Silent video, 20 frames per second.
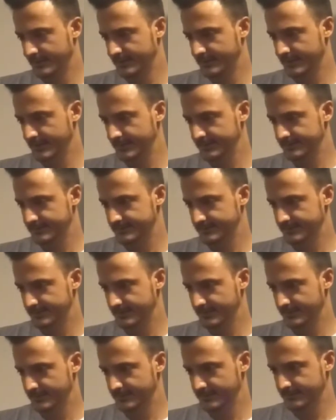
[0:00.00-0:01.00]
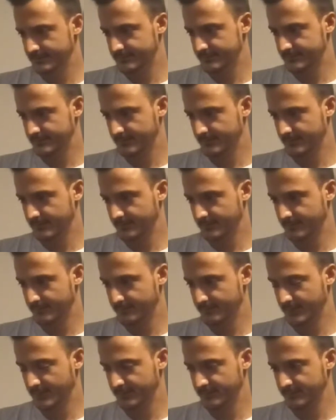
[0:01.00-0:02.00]
that is
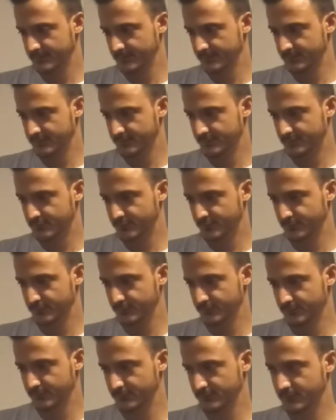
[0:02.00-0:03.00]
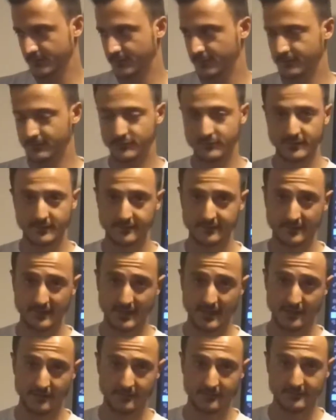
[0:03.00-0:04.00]
basically the three
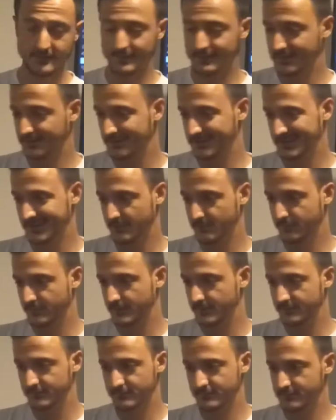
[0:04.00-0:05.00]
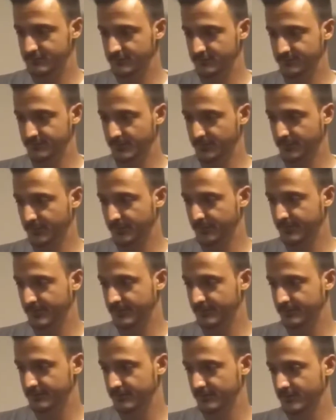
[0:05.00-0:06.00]
scenarios that can take place. Just be
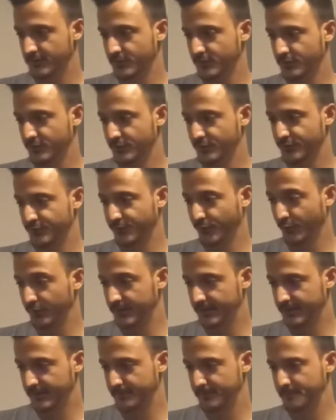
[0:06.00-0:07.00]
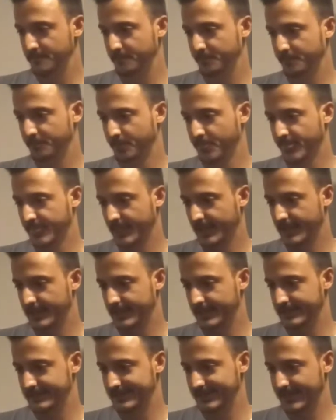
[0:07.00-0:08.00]
prepared for them
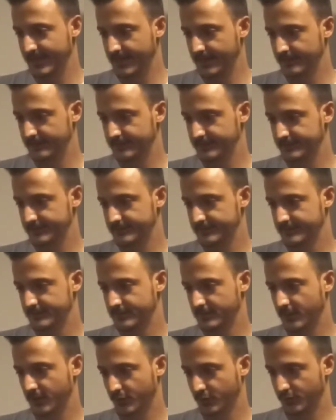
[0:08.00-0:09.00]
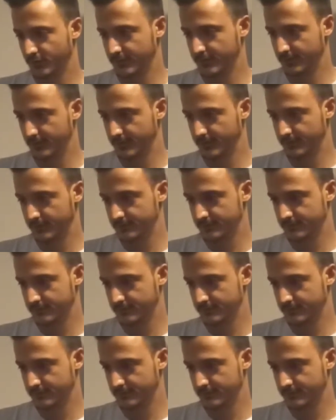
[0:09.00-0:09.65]
and act accordingly.